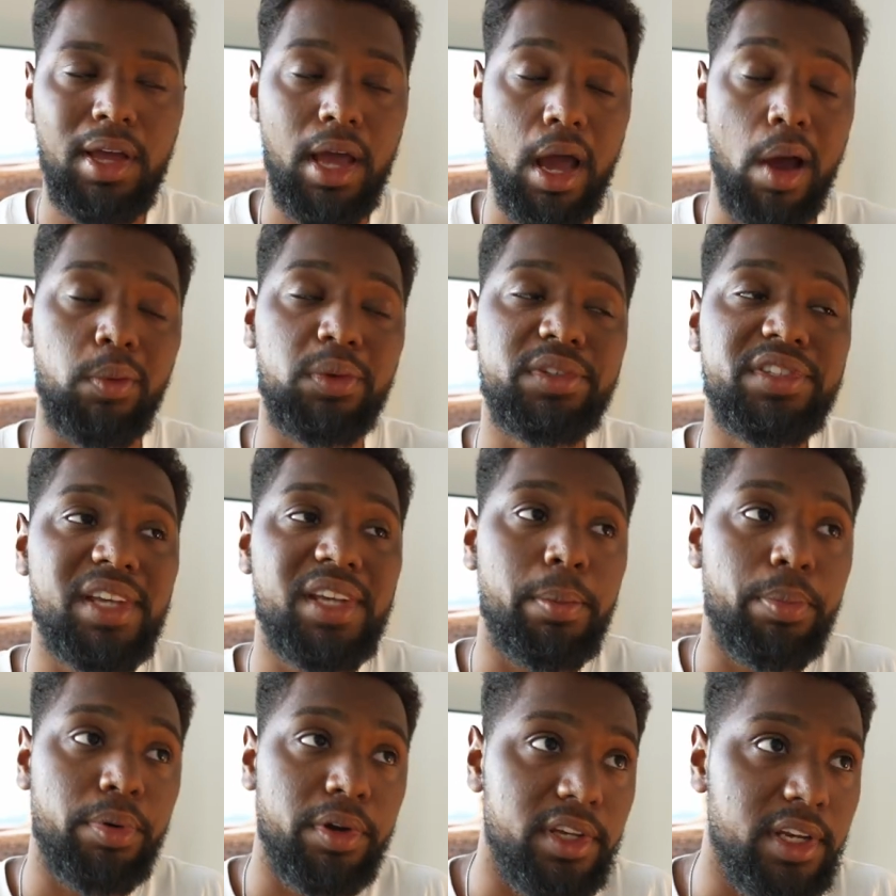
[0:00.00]
I won't
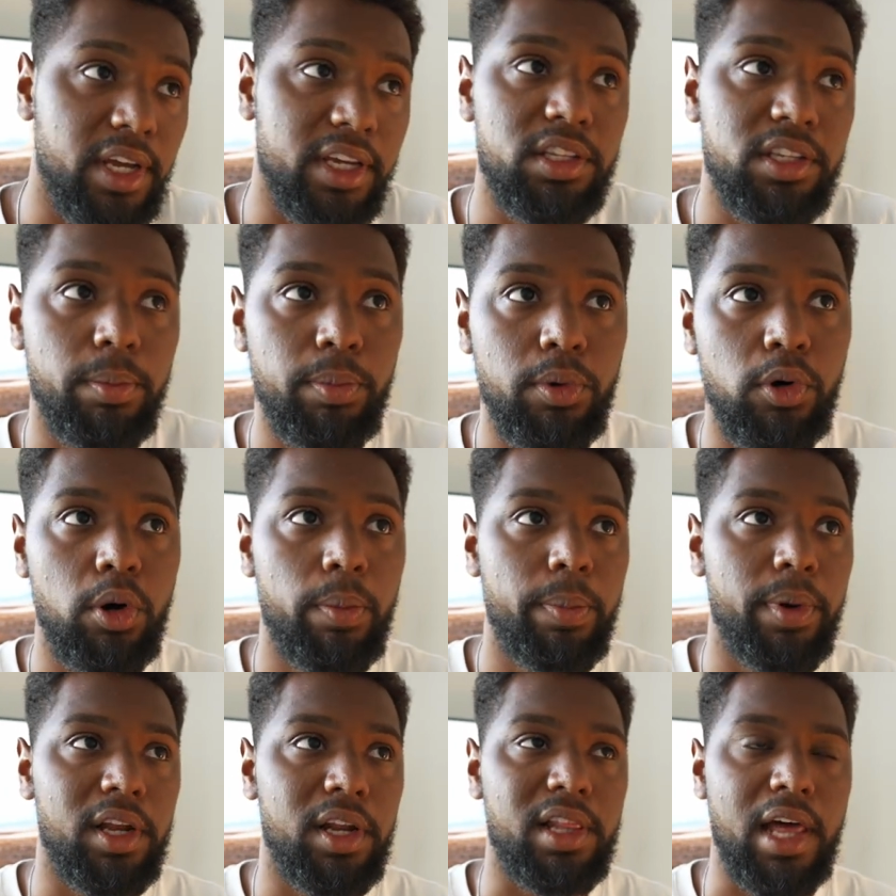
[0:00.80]
say predictable,
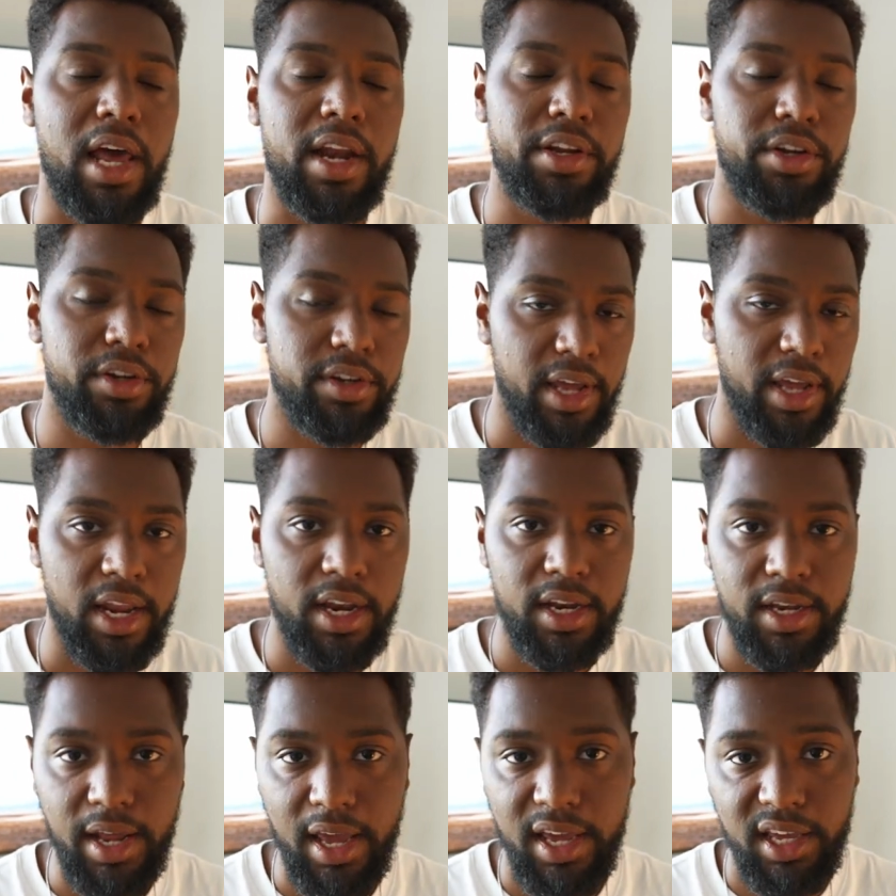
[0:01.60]
but a lot of your
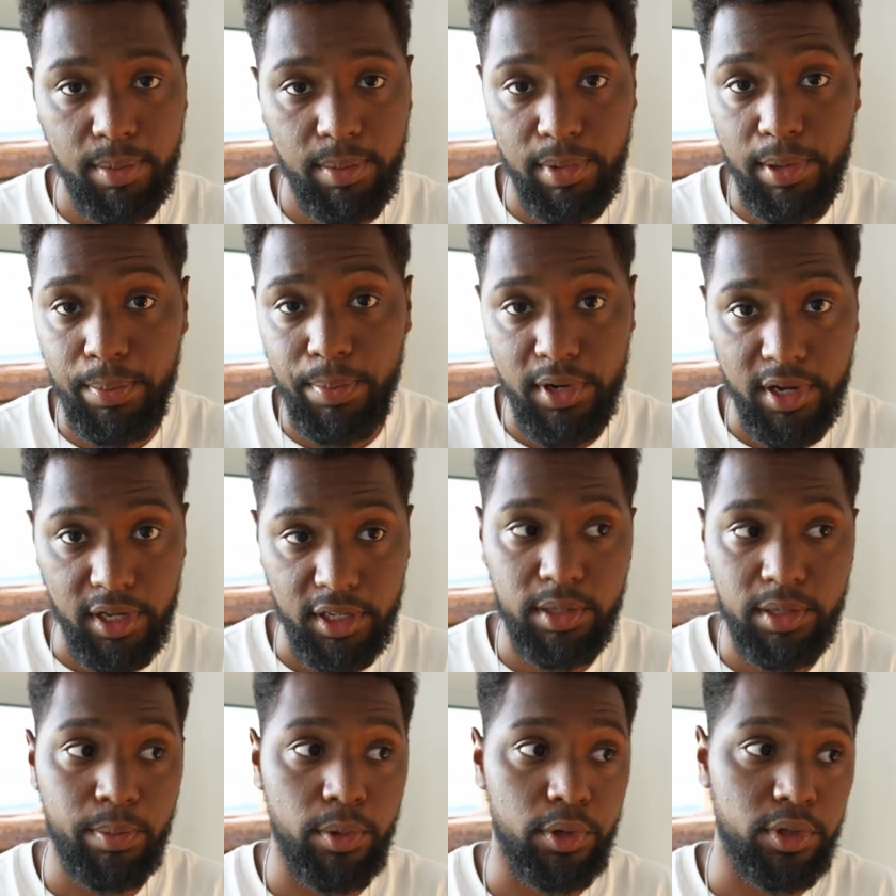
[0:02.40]
day-to-day can be
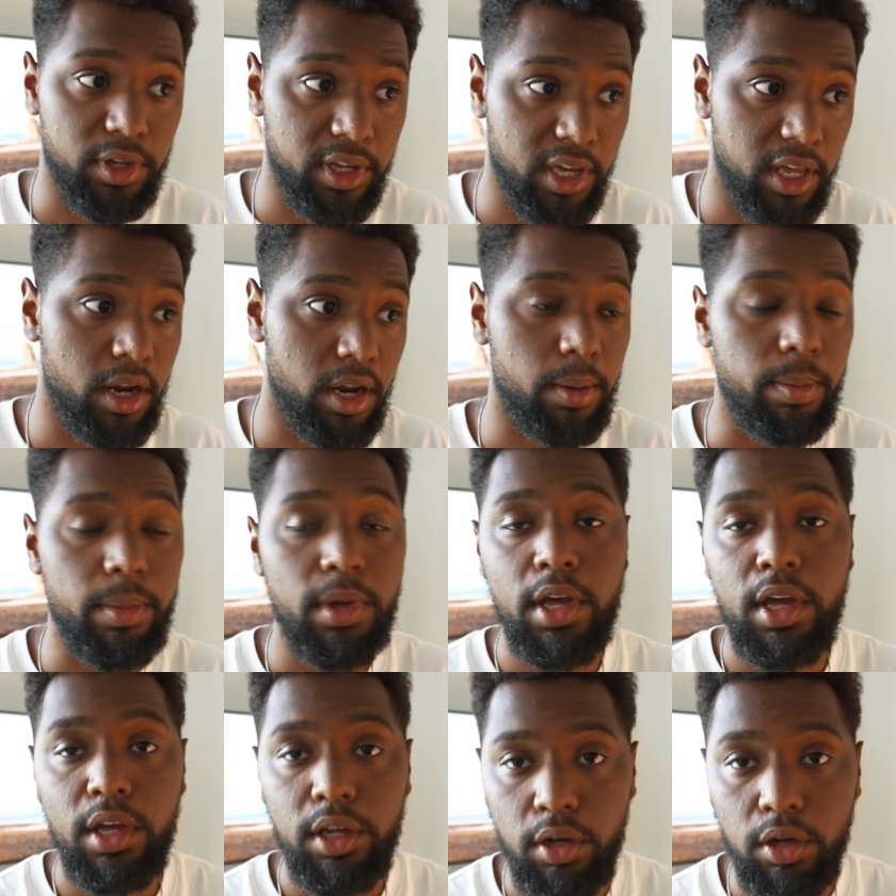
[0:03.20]
predictable. You get up,
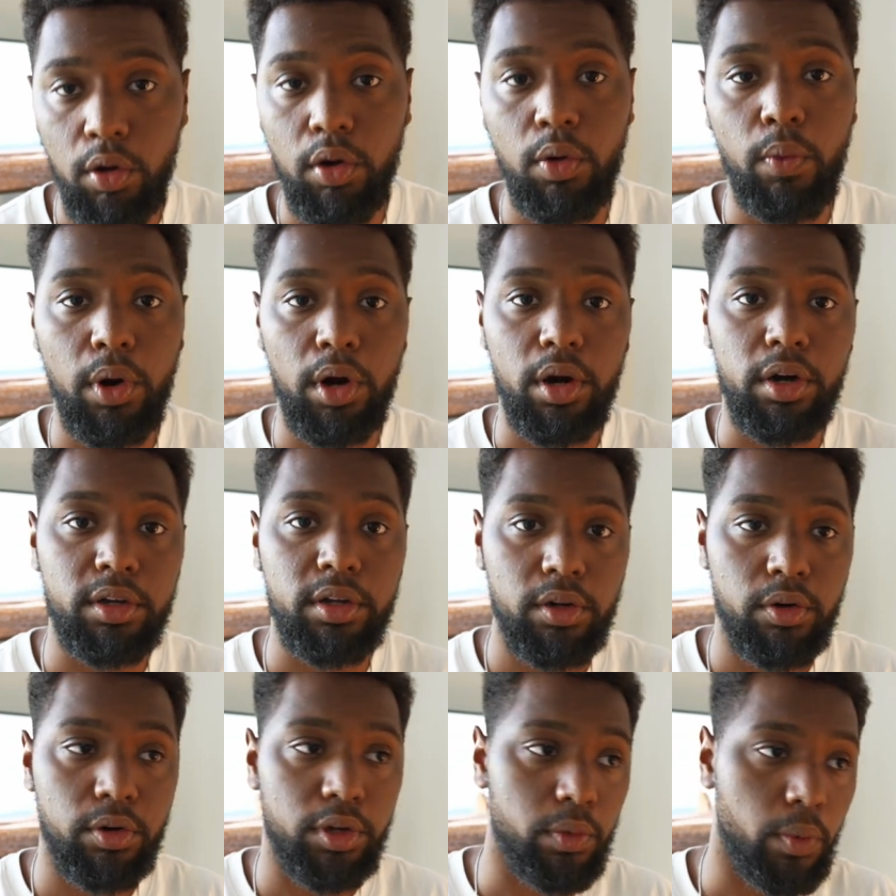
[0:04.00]
go to
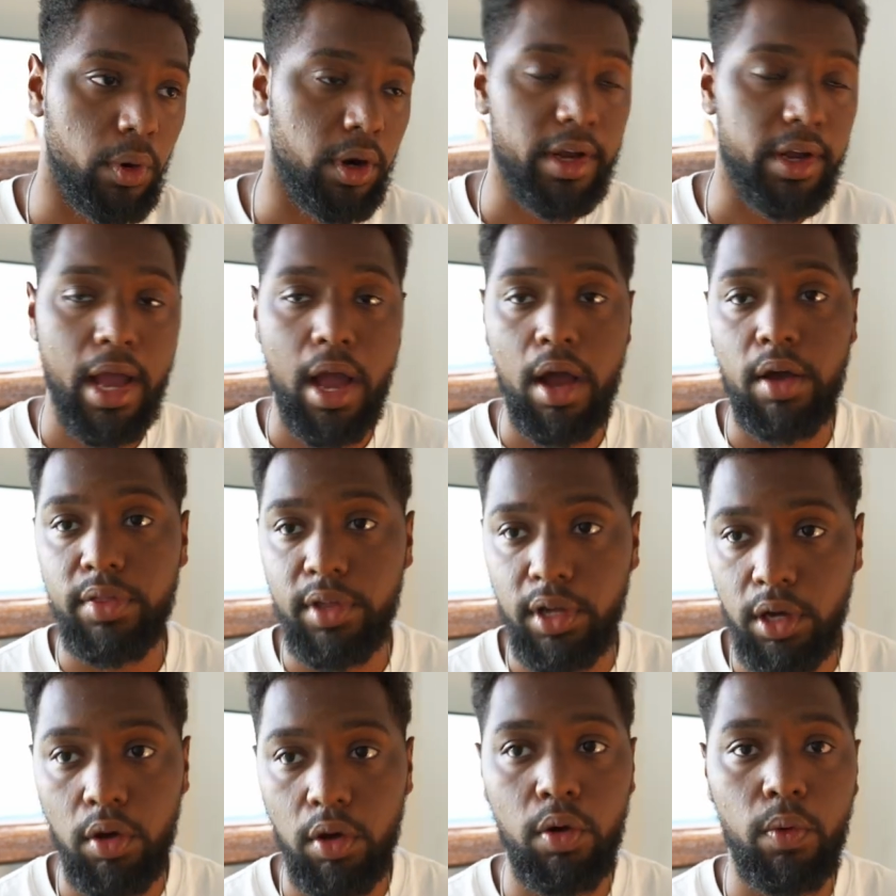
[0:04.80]
work, or you work out,
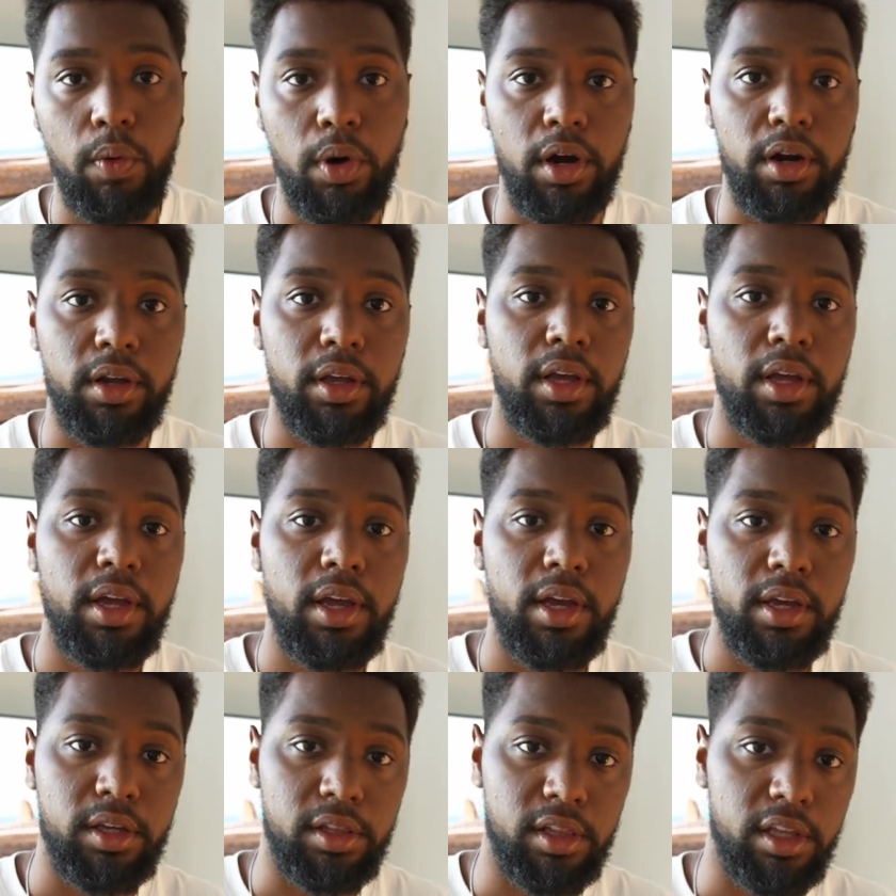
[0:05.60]
then go to work,
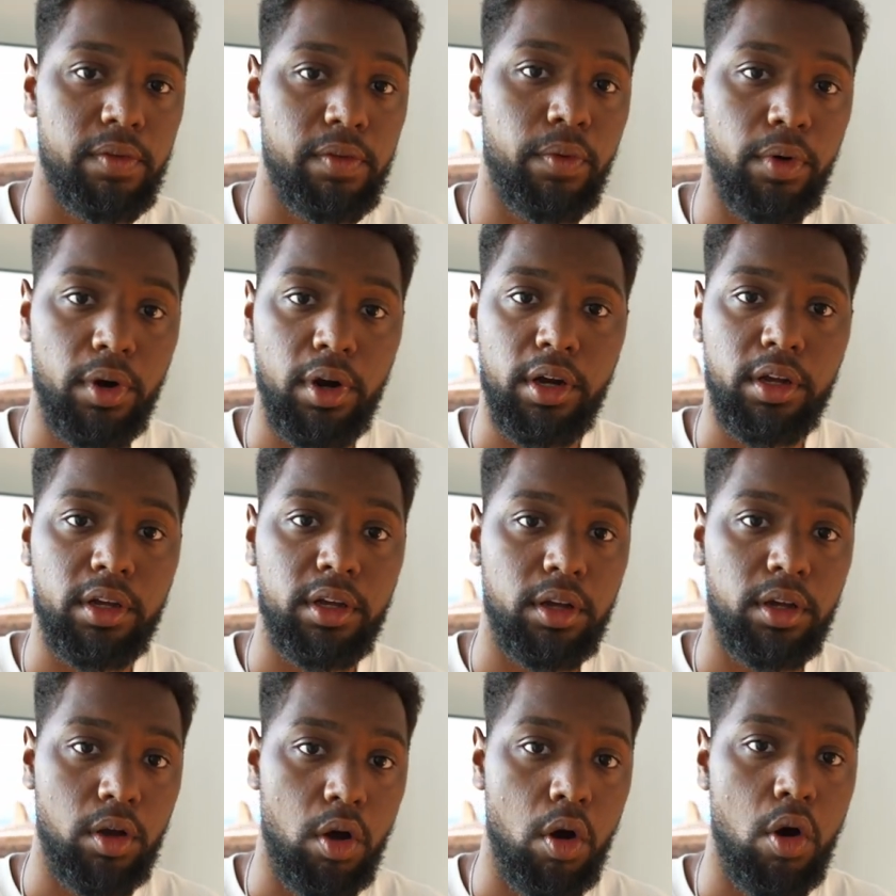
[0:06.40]
you leave work,
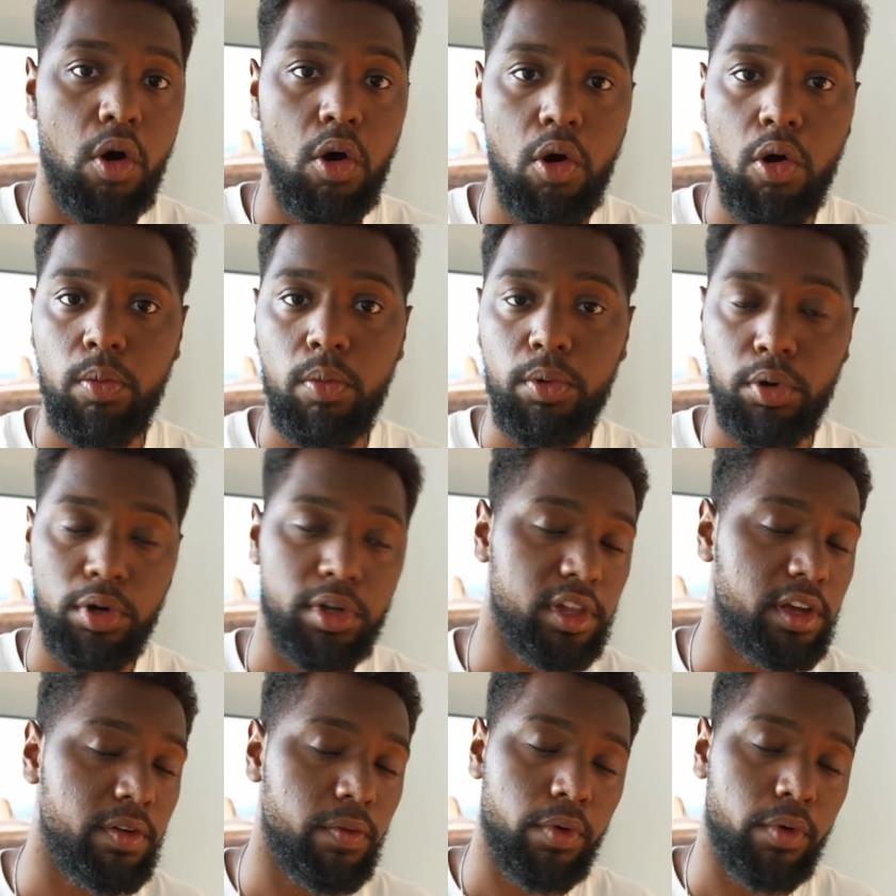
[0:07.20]
go home, or you
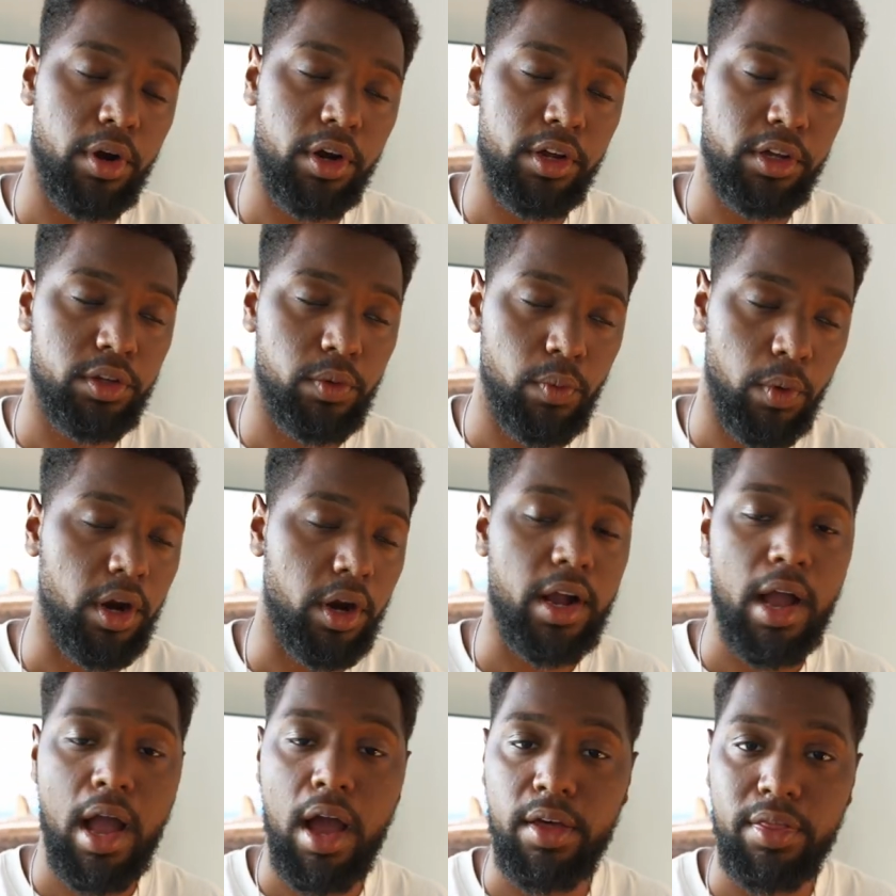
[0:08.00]
leave work, you
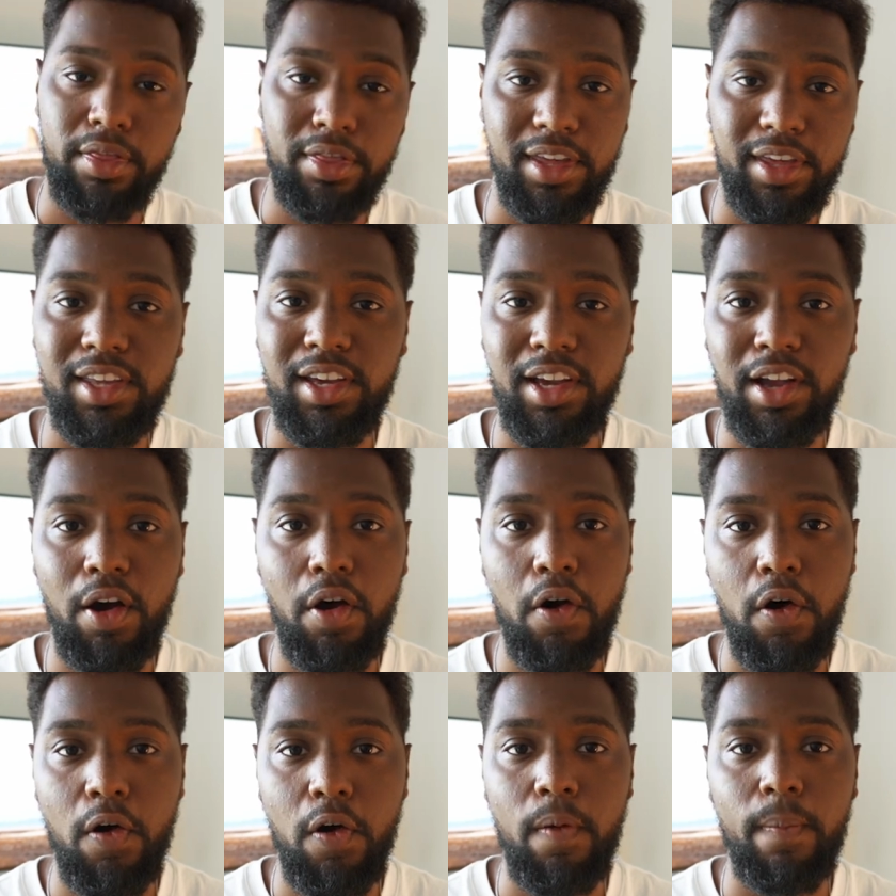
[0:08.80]
work out, then you go
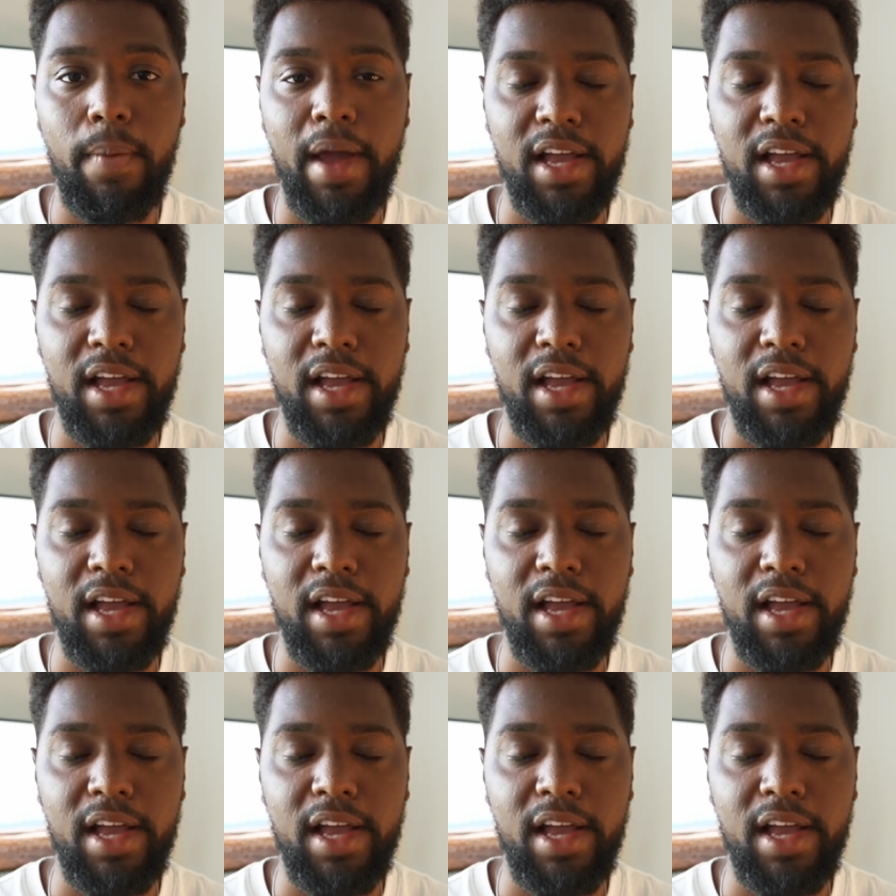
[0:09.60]
home.